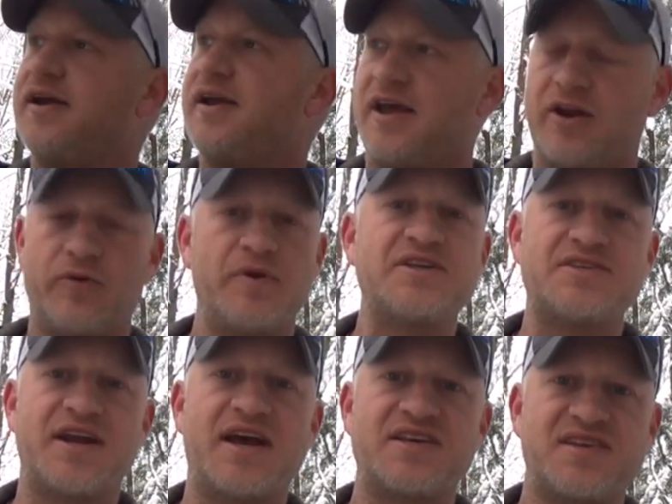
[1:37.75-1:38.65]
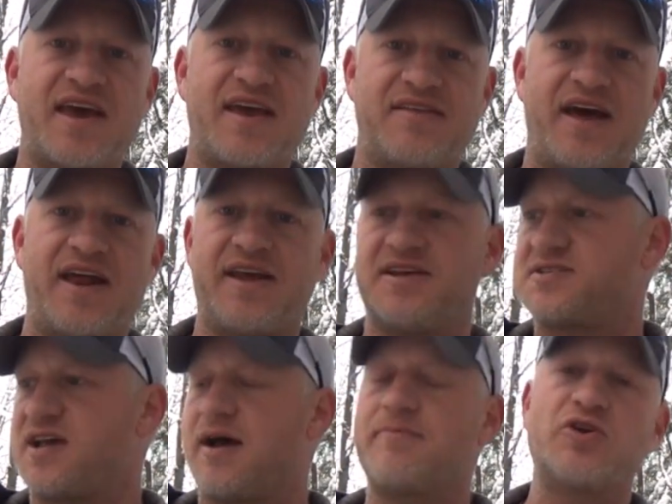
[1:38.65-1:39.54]
And the reason I say that
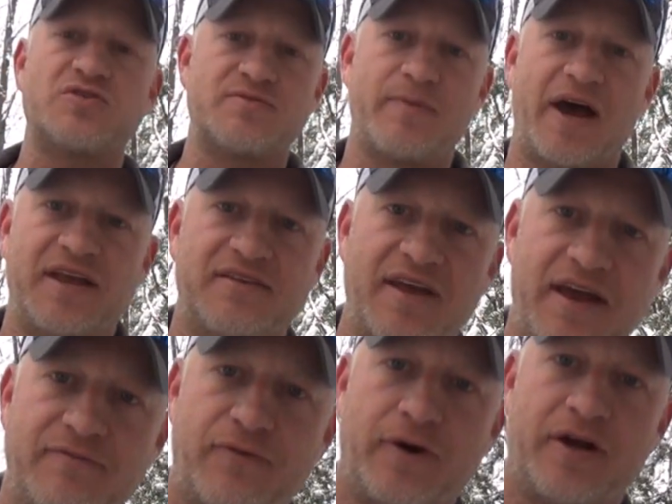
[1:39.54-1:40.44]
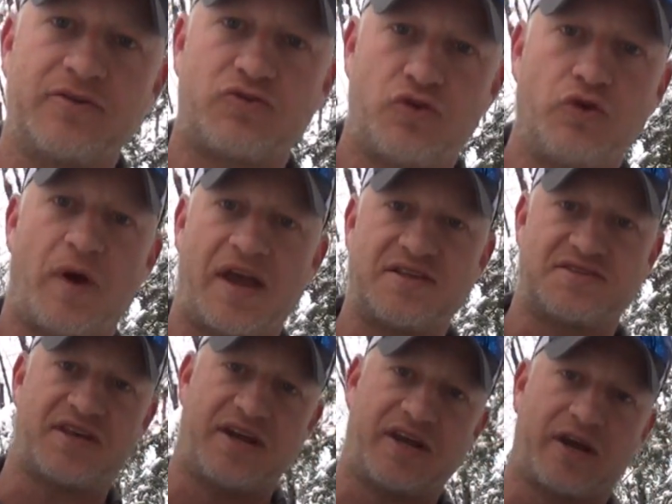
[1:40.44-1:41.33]
is I'm using my 10-foot 2-weight
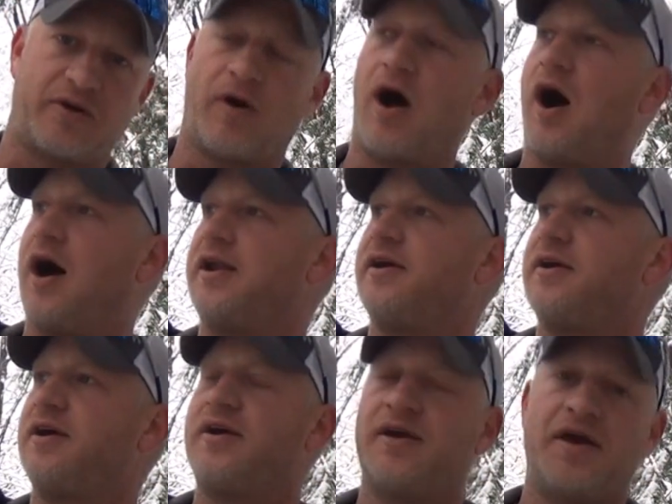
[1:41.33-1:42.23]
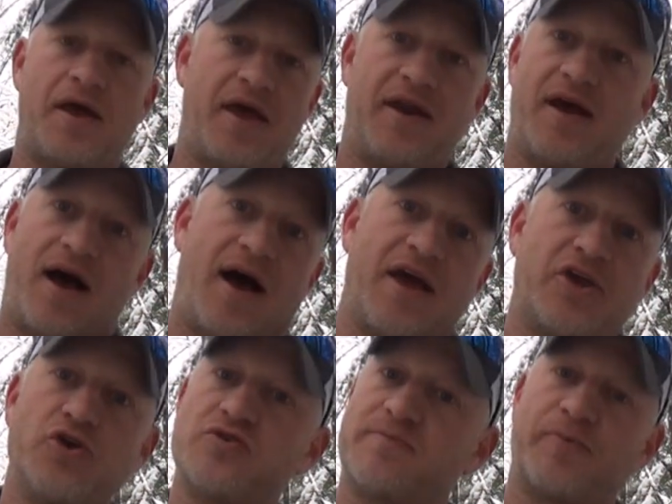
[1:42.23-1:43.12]
syndicate rod, and I
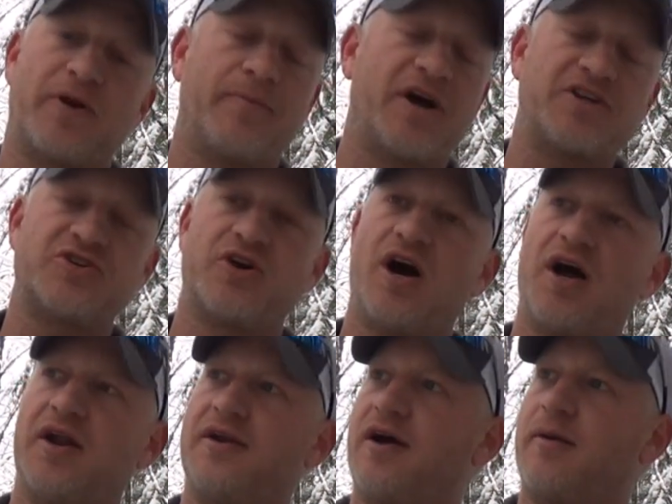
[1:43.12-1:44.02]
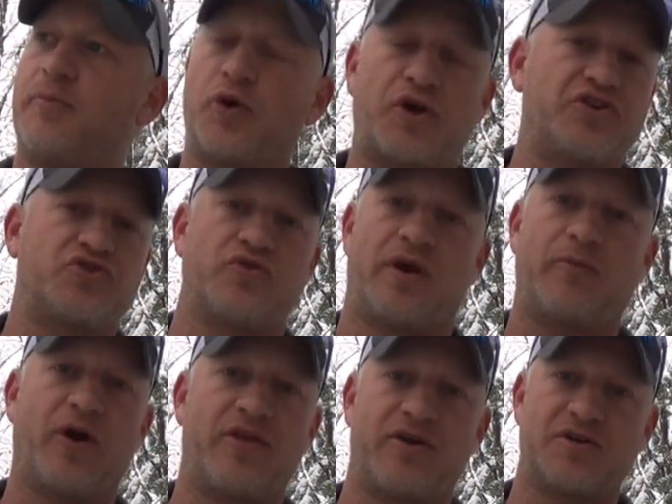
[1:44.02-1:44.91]
use it pretty much on a brookie stream,
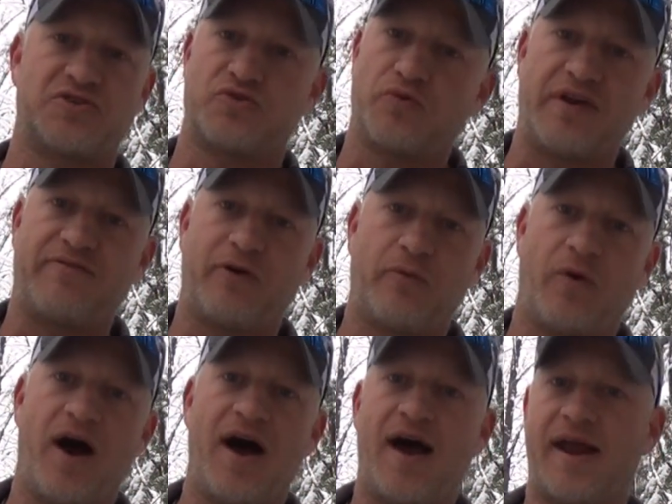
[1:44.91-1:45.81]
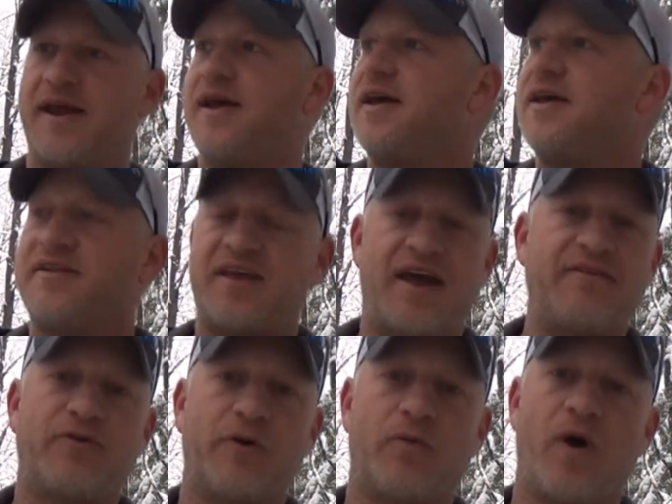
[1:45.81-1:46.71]
whether it's 3-foot wide,
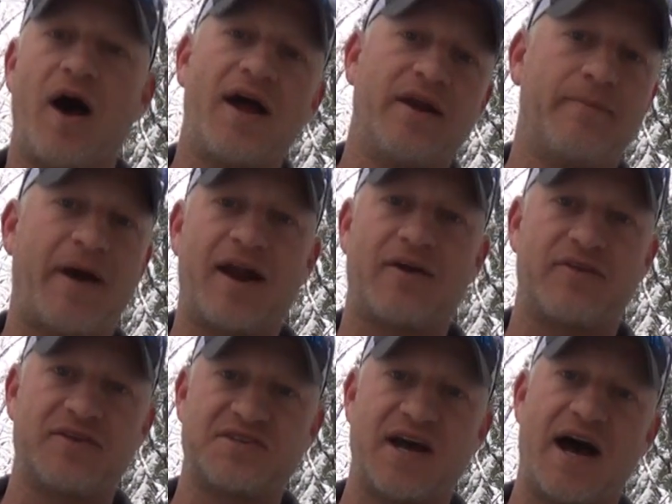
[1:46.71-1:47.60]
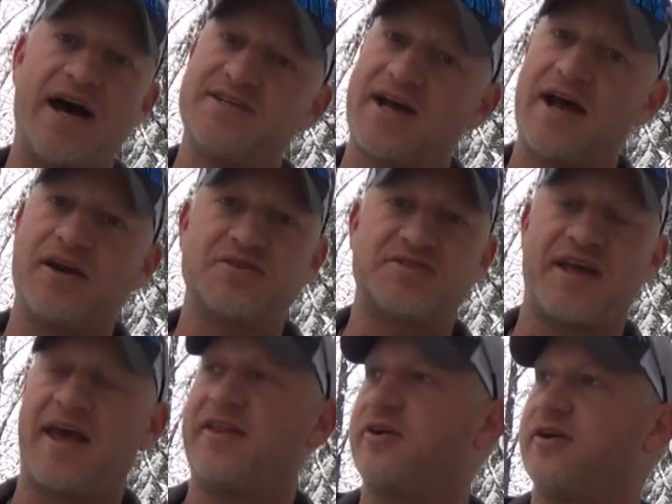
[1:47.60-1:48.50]
10-foot wide, no matter the size. I
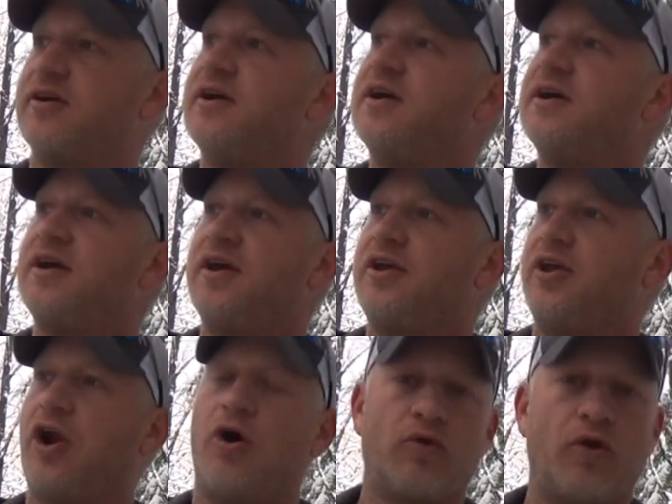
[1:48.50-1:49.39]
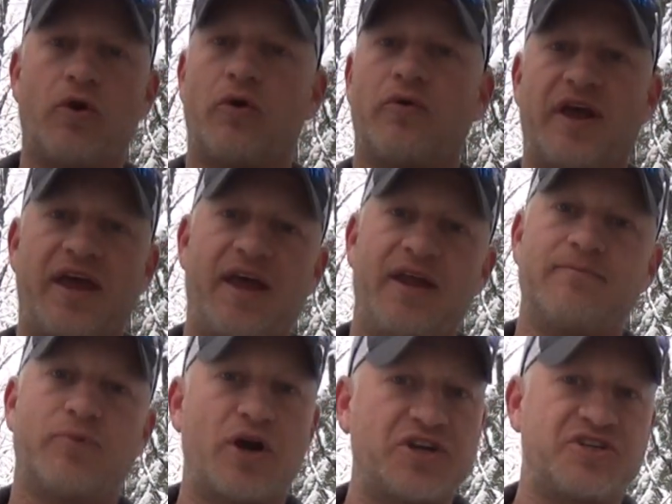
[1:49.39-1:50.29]
understand they're, you know, laureled in,
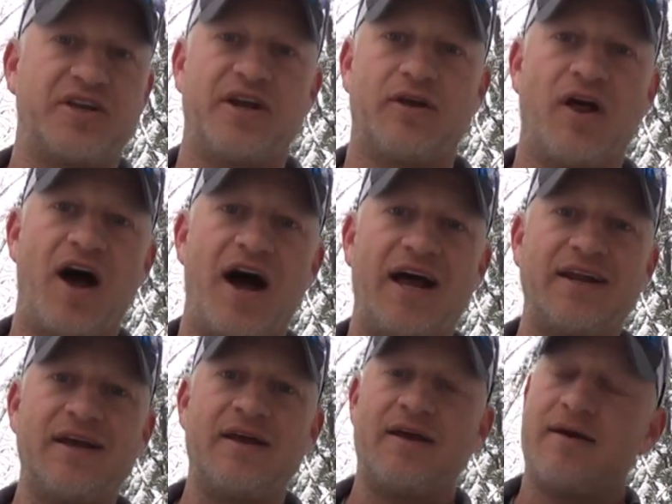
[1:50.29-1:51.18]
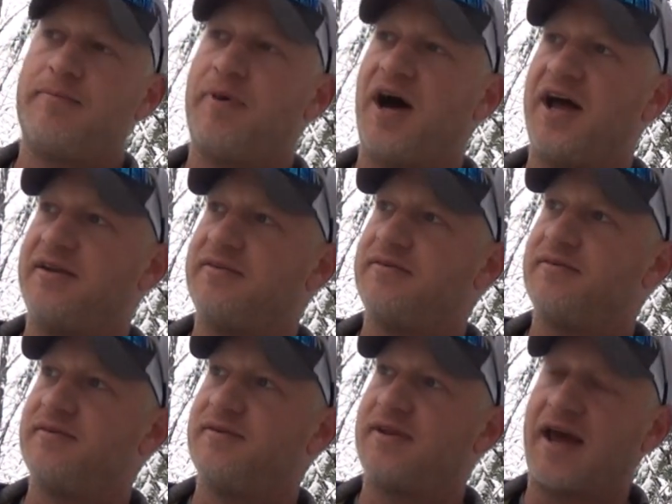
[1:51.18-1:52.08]
brushed in a lot, but
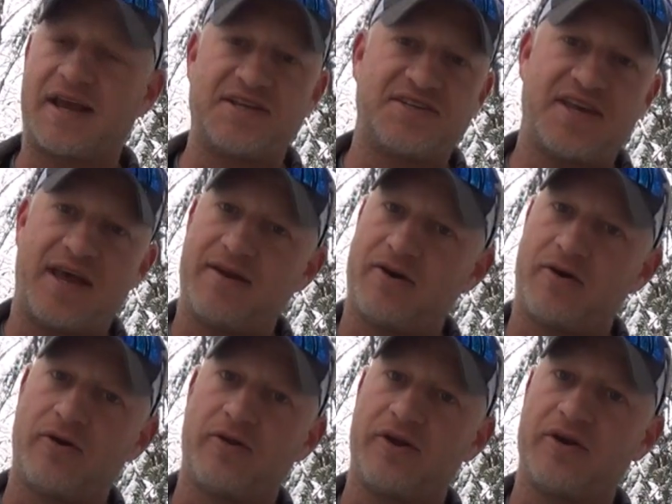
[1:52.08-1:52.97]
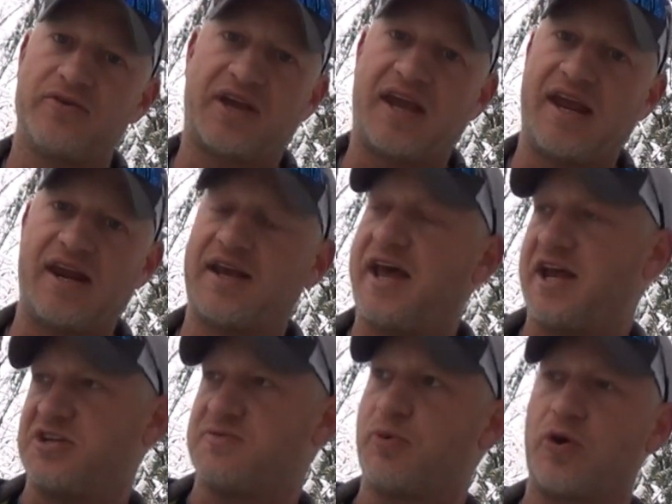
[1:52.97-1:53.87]
like I said earlier, the key to
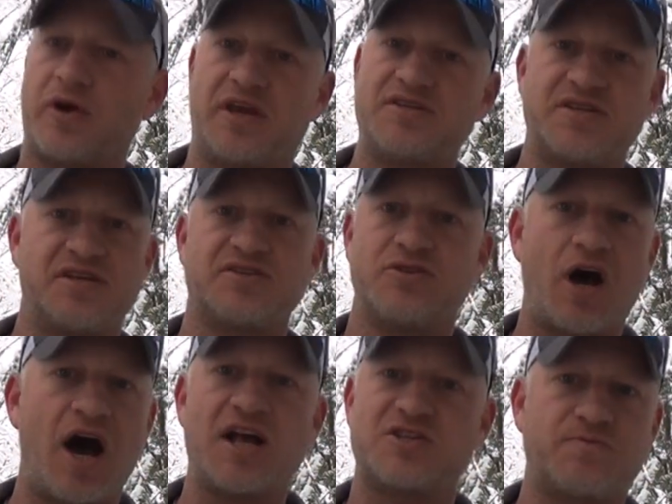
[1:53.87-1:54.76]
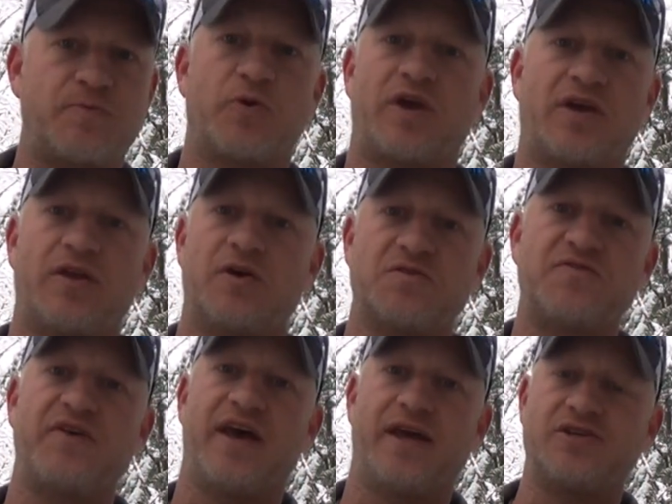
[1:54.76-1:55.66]
catching brookies is not spooking those
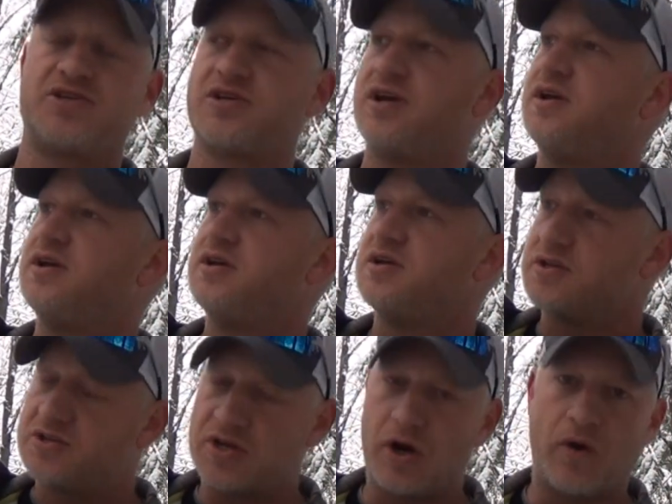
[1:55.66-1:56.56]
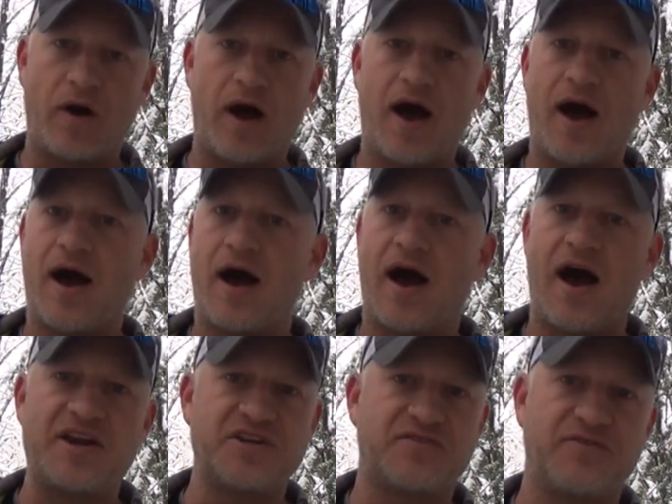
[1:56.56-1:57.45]
fish. So
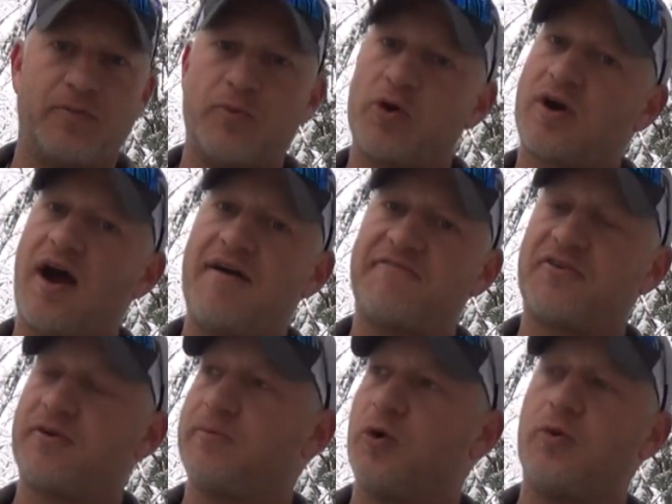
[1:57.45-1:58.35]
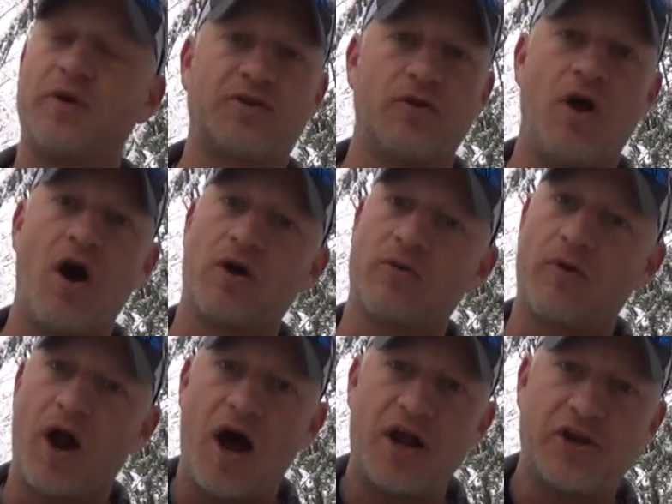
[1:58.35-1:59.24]
I just feel more comfortable with the longer
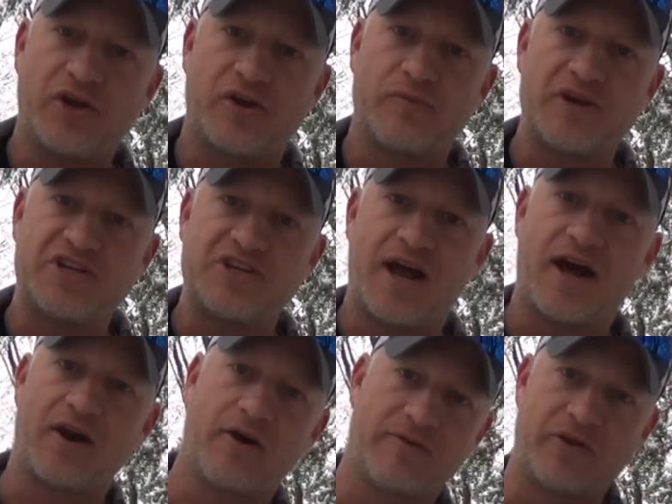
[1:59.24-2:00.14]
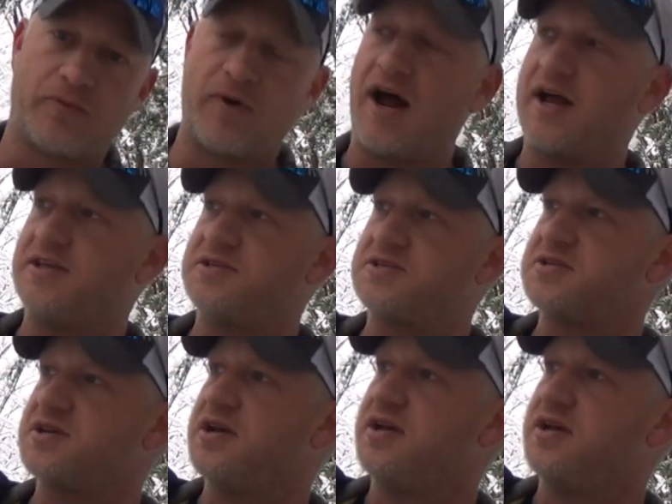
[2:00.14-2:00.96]
rod. You can reach it out over the runs.